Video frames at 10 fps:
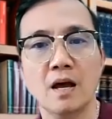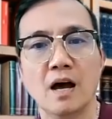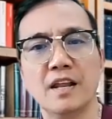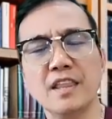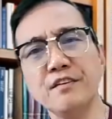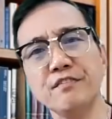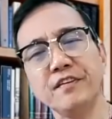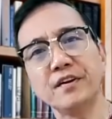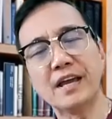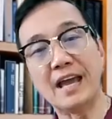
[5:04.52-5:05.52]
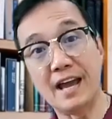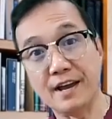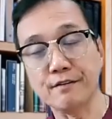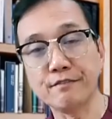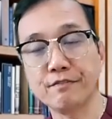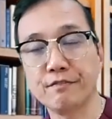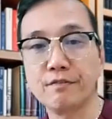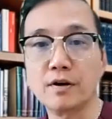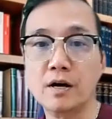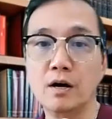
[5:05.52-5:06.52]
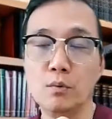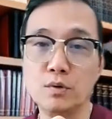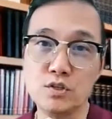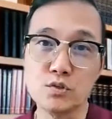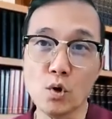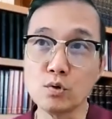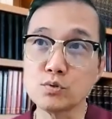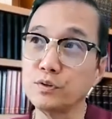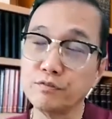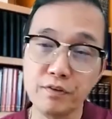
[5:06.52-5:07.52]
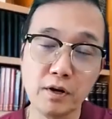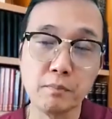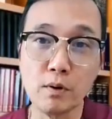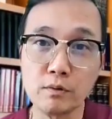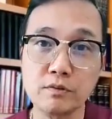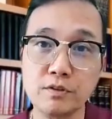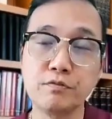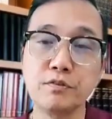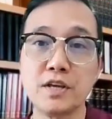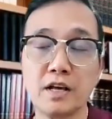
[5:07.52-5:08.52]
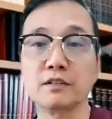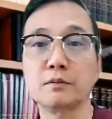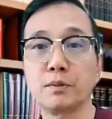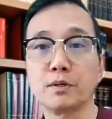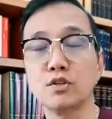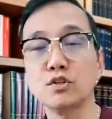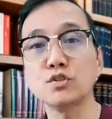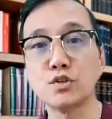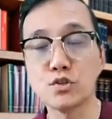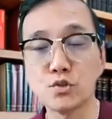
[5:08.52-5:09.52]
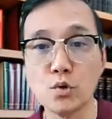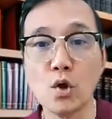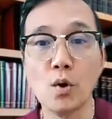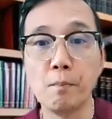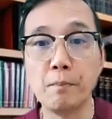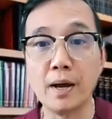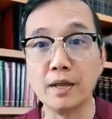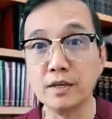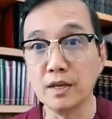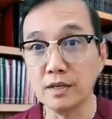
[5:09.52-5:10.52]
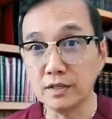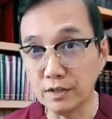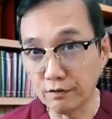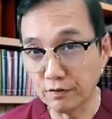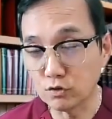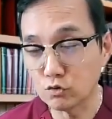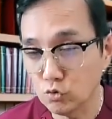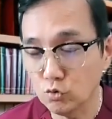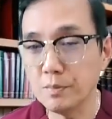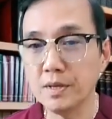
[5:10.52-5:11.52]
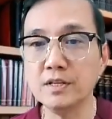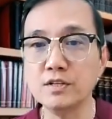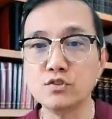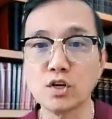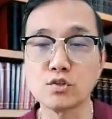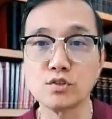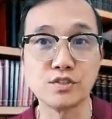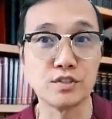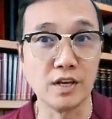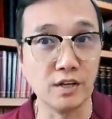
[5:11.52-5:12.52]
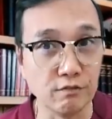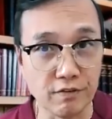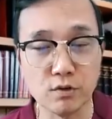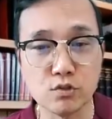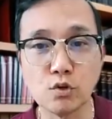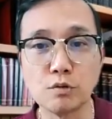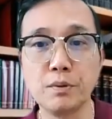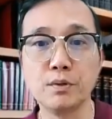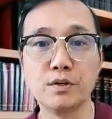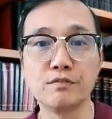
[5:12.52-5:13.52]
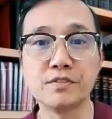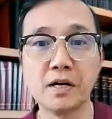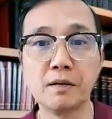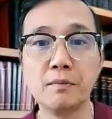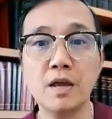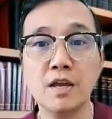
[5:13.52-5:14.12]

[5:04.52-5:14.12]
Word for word: Another fear I have uh, which is also the fear among different health practitioners, by giving too many injections in a very short period of time,